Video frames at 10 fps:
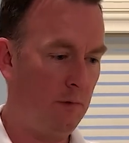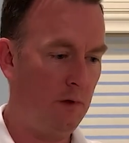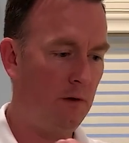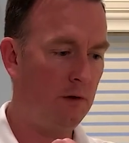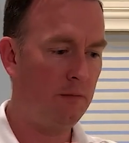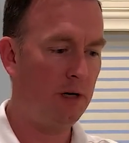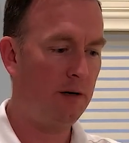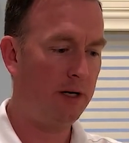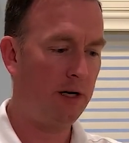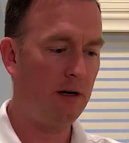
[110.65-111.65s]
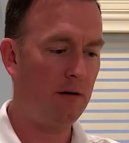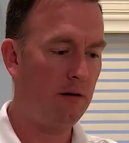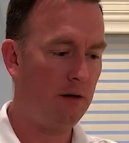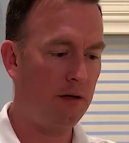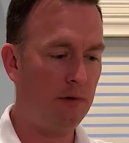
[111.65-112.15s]
Look, Mom, I got it
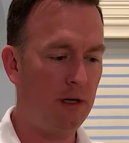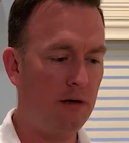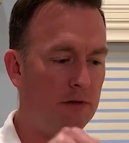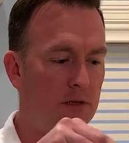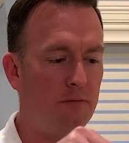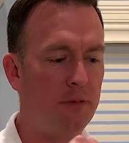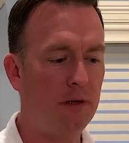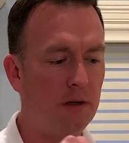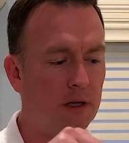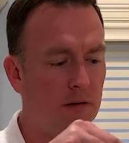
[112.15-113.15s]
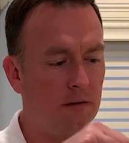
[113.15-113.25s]
all in without spilling.